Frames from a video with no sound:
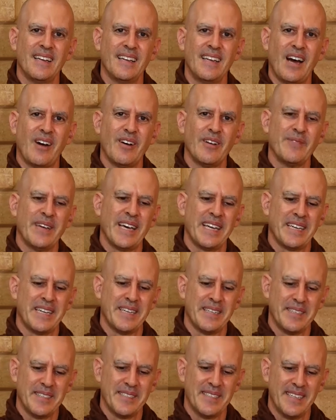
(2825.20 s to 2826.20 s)
Now I'm at
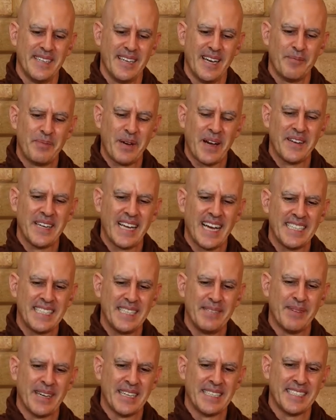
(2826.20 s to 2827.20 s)
a
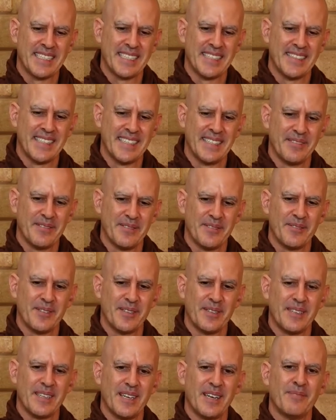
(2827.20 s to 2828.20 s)
Pariyati monastery,
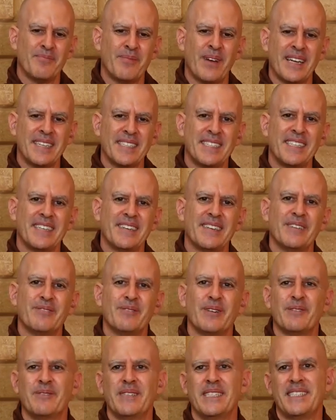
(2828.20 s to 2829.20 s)
a monastery
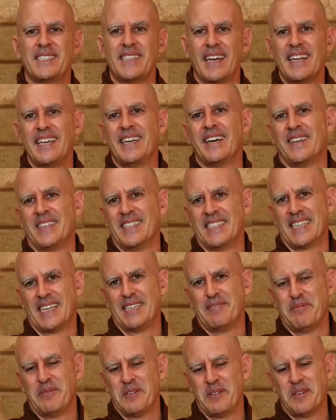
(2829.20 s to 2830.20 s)
where we study all the time.